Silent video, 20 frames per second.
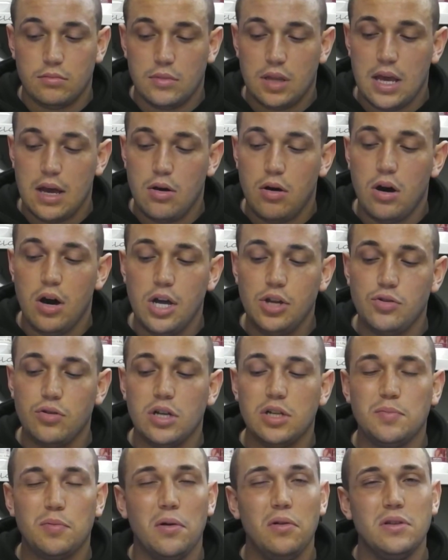Now,
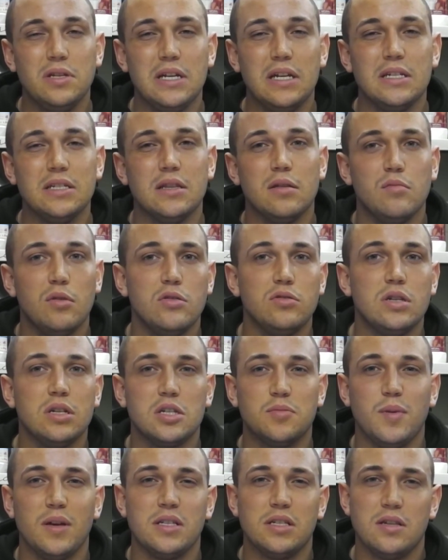hydrolyzed protein is the most
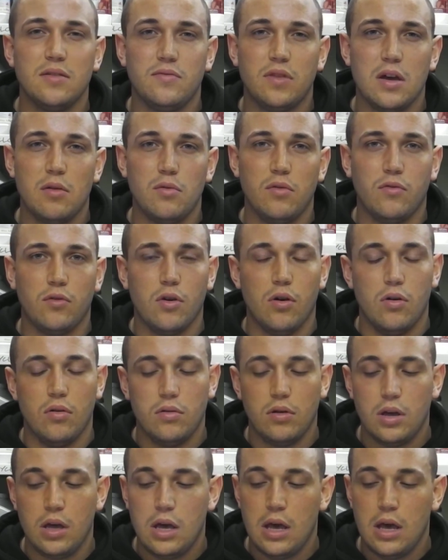expensive that we've got.